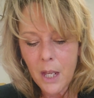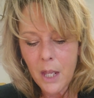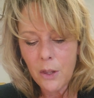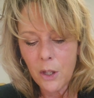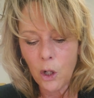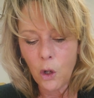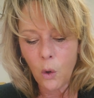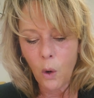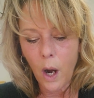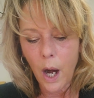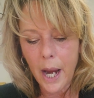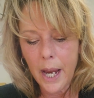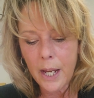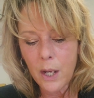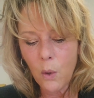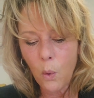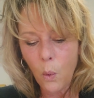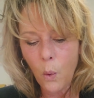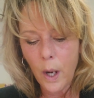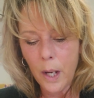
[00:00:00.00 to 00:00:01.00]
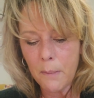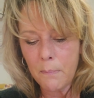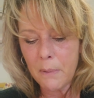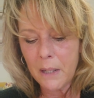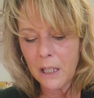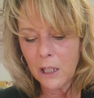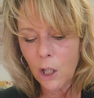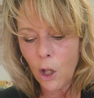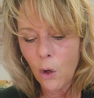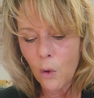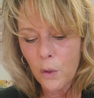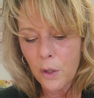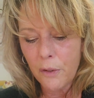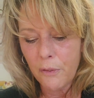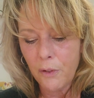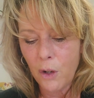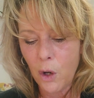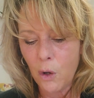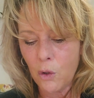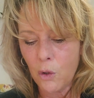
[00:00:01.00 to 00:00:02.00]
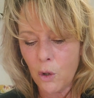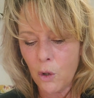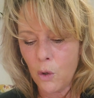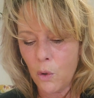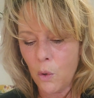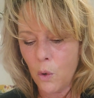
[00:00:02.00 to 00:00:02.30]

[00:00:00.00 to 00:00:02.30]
The cricoid below the vocal